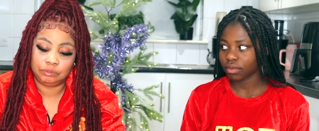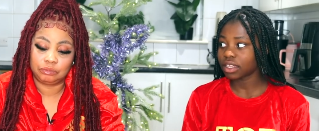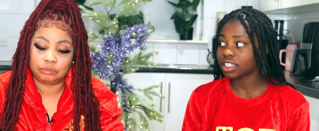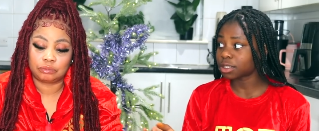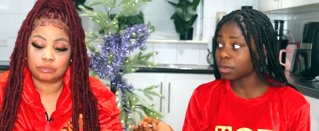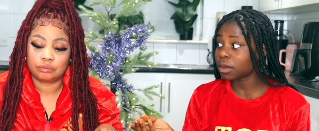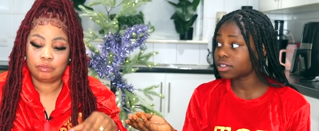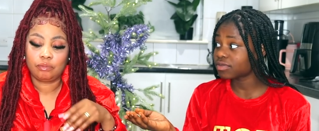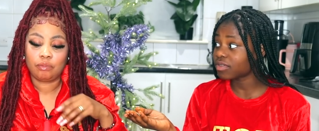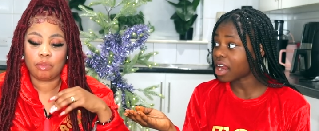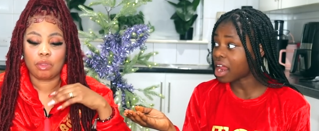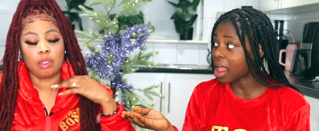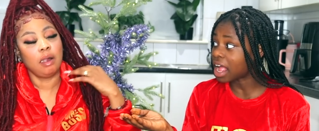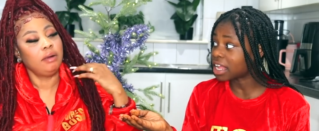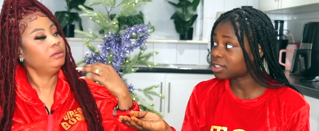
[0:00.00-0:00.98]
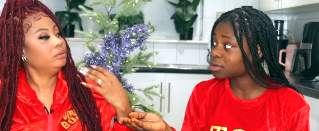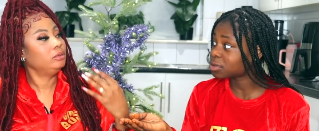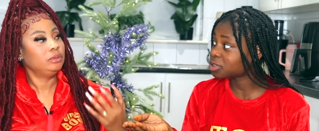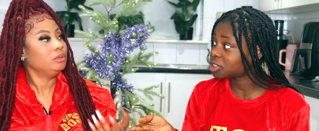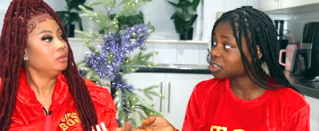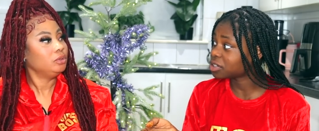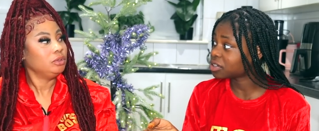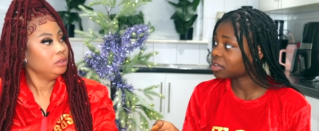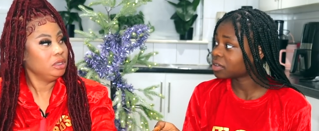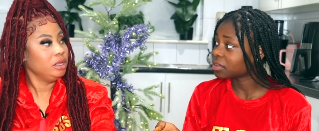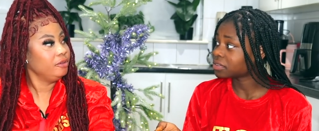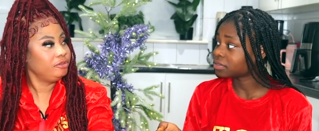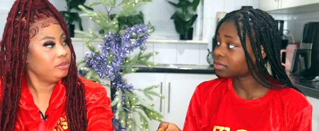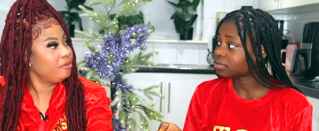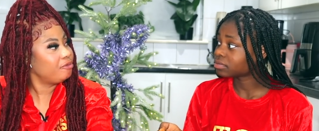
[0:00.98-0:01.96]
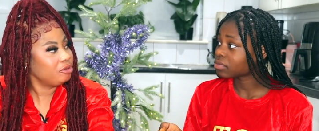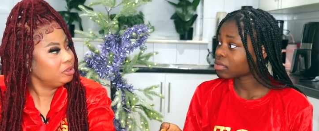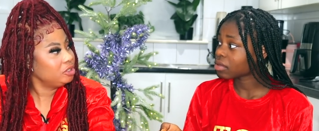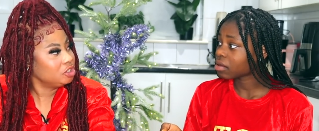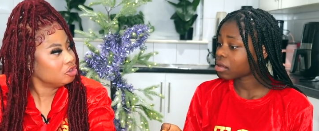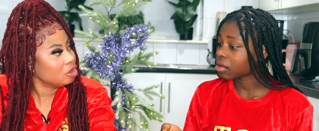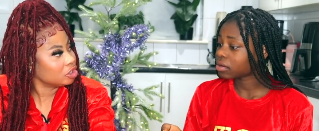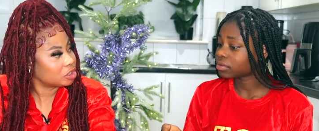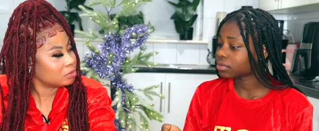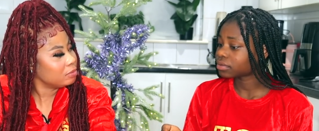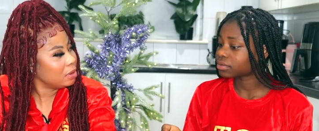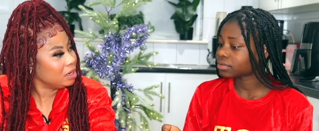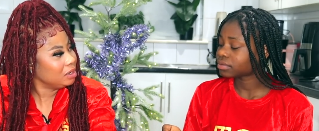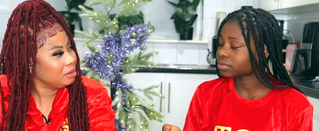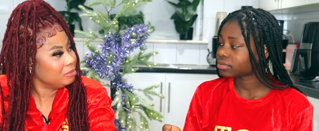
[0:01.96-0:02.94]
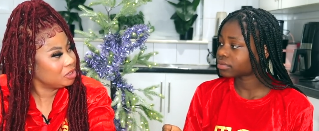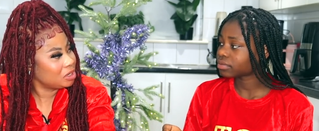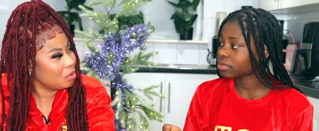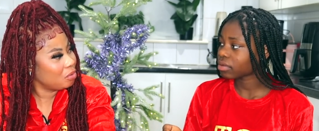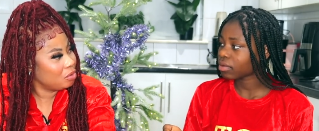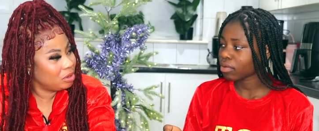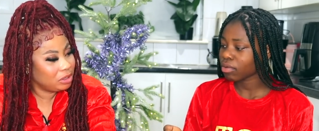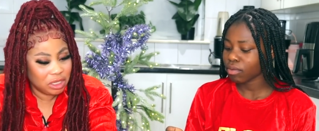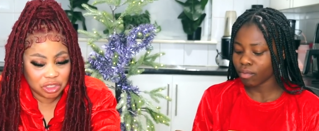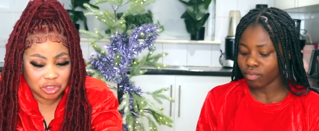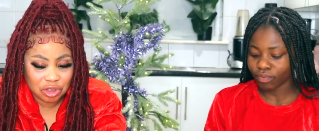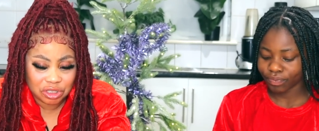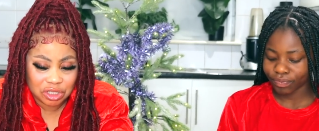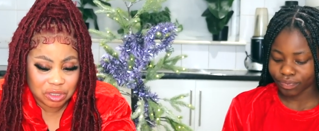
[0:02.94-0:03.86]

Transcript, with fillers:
Speaker 1: It smells right. I told you.
Speaker 2: If the food is not smelly, Michelle, it's not